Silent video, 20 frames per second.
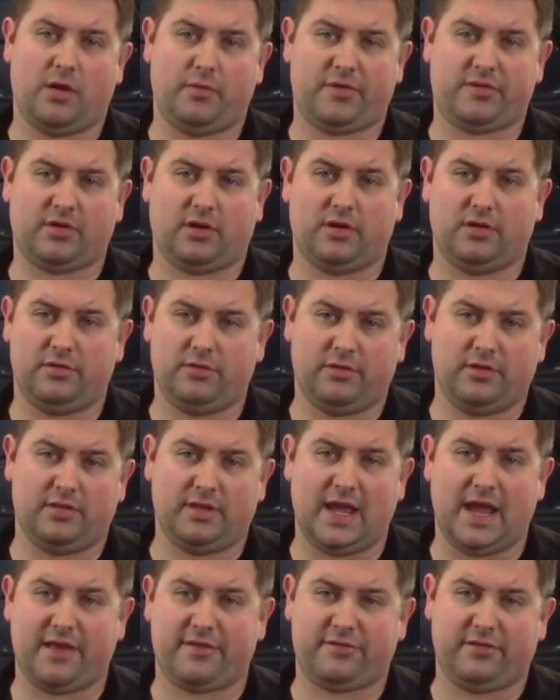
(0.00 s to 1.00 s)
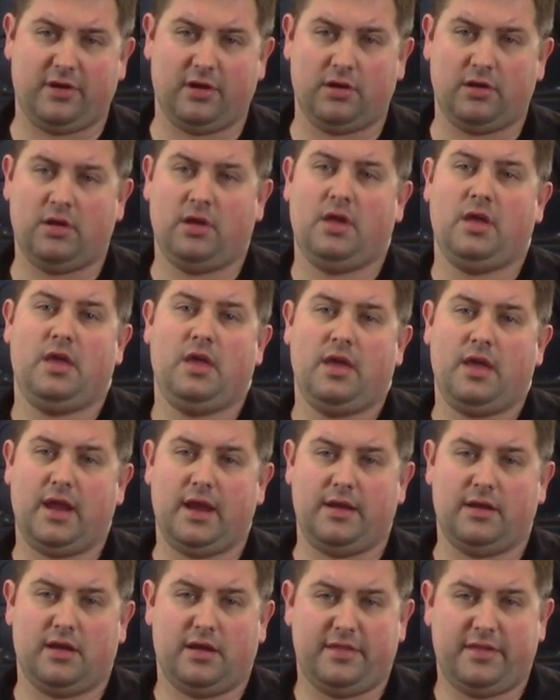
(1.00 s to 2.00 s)
We started doing it last year,
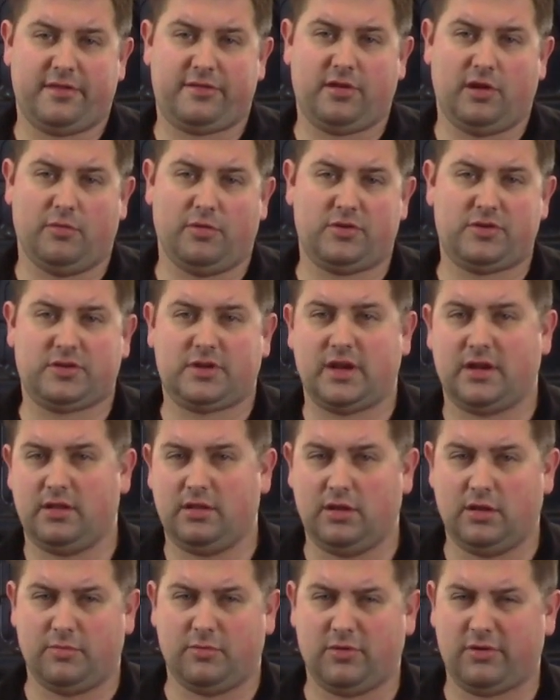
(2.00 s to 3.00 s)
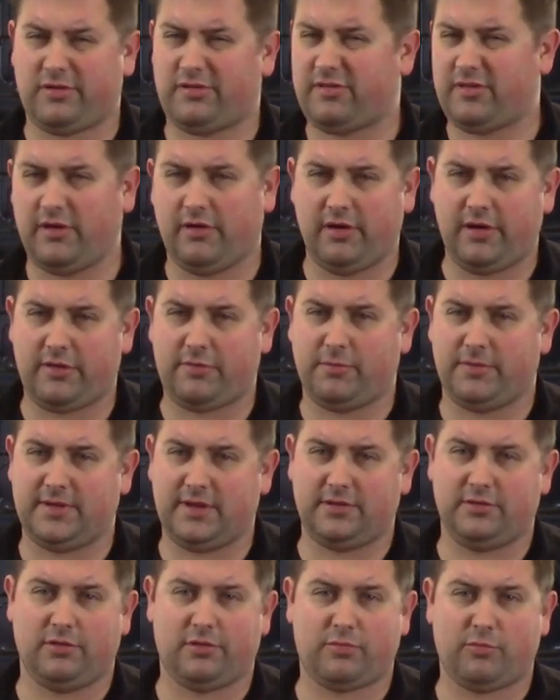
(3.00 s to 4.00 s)
and this year we're getting a little more serious with
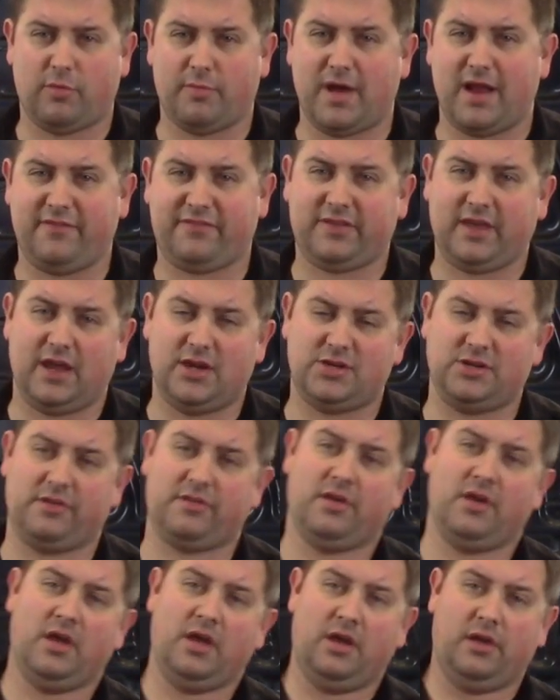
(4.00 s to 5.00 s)
it, doing some more modifications.